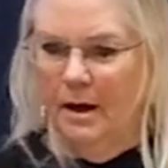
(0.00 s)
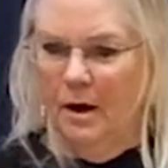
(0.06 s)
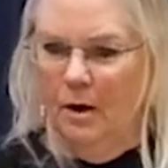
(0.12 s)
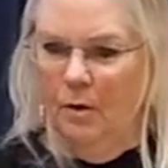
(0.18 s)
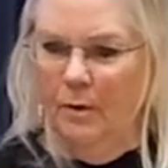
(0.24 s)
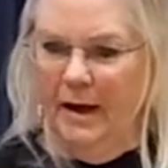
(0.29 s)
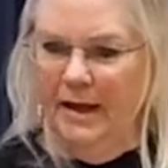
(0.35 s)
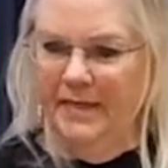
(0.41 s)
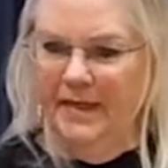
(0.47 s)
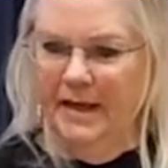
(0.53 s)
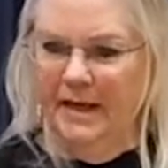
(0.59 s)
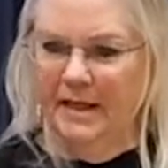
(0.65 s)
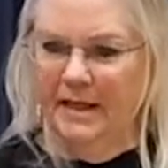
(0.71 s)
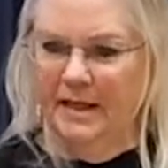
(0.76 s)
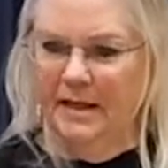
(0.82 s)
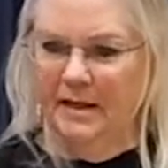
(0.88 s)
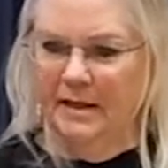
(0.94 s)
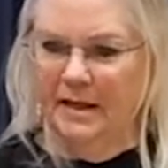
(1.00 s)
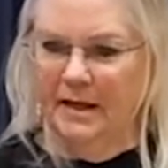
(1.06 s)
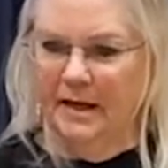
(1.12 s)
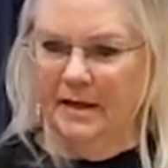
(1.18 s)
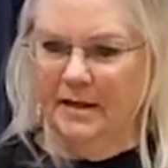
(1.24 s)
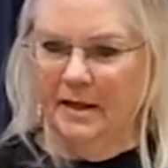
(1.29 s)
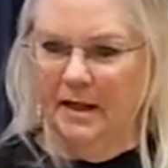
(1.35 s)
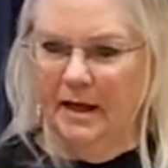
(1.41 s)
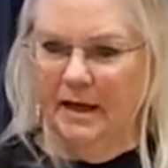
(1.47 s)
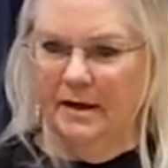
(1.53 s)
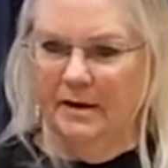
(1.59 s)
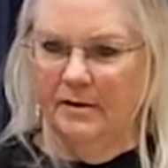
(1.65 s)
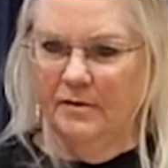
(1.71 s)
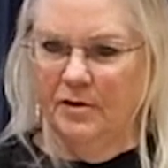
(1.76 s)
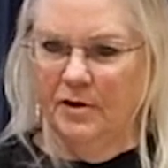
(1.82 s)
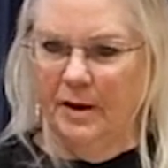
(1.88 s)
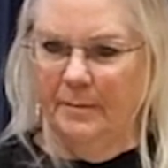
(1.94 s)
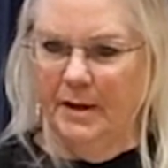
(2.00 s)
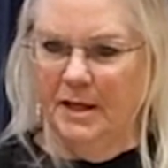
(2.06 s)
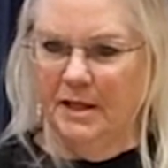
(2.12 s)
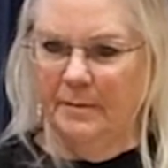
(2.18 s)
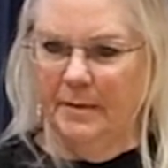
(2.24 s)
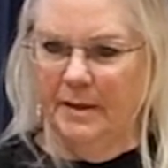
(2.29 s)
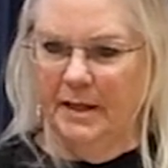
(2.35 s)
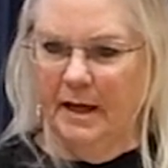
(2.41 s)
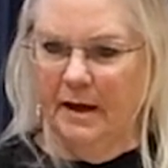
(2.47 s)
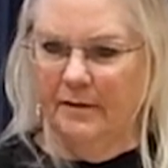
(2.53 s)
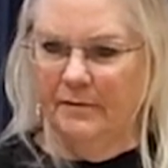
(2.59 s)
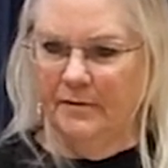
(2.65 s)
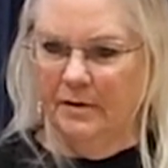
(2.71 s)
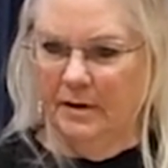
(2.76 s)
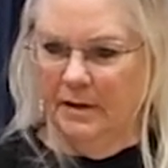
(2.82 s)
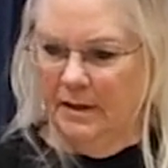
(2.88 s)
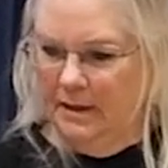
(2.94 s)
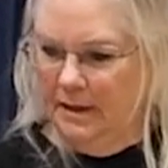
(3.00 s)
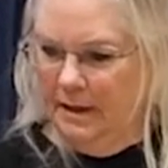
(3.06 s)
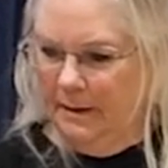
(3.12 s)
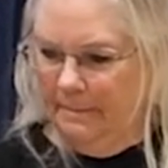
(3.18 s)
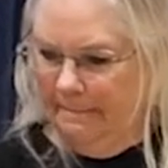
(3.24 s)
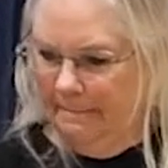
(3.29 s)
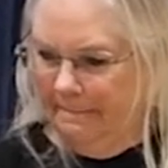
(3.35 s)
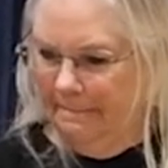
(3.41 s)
Oh, I think it's on the next slide. So that must have been the after. Let's see.